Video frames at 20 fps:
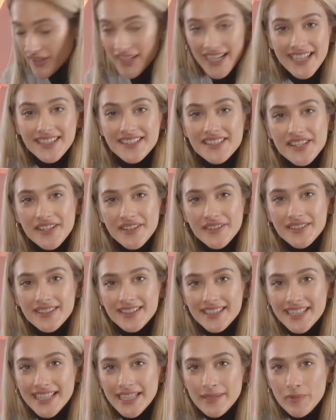Okay, so
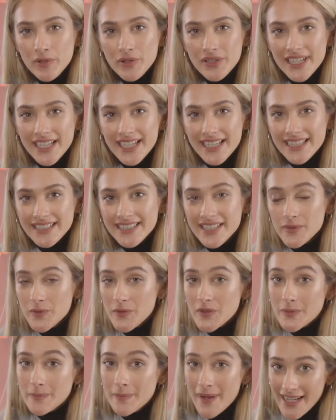the keyboard here, this
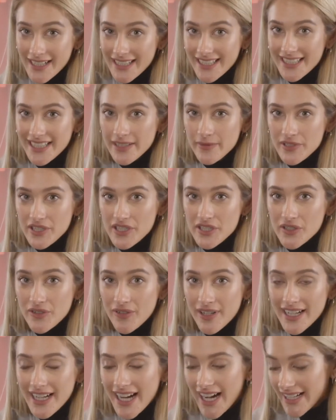one's backlit, which is
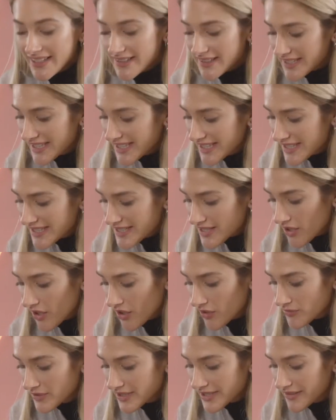great, and the keys
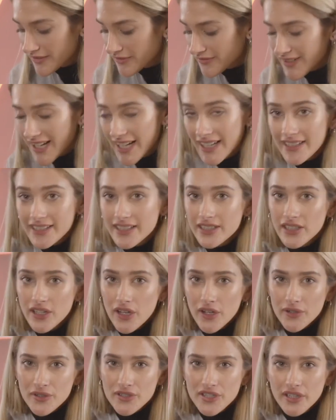are really flat and
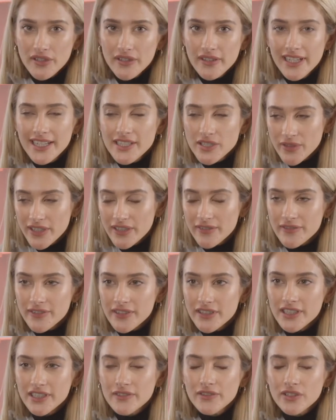low, so it's great for
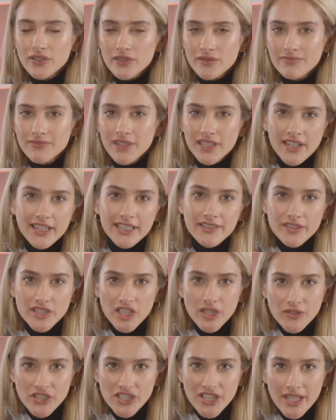if you're a kind of a
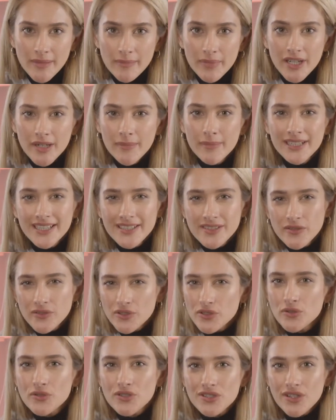touch typer, but it's not
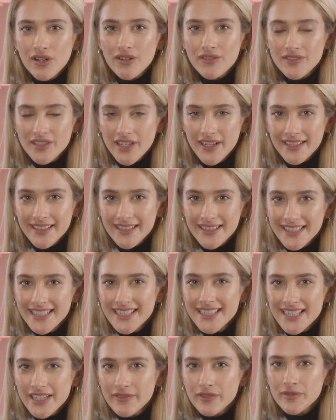too soft either. The
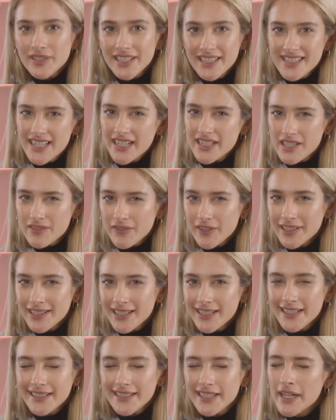keys have a really satisfying
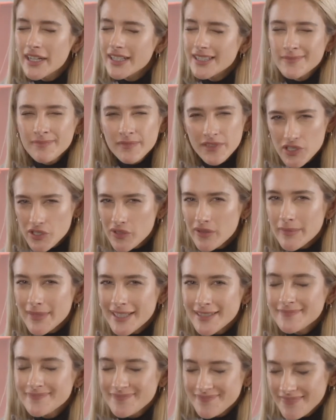click. Do you know what I
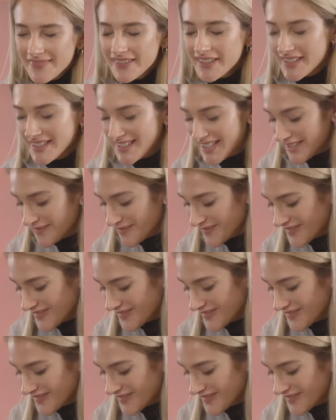mean? Yeah.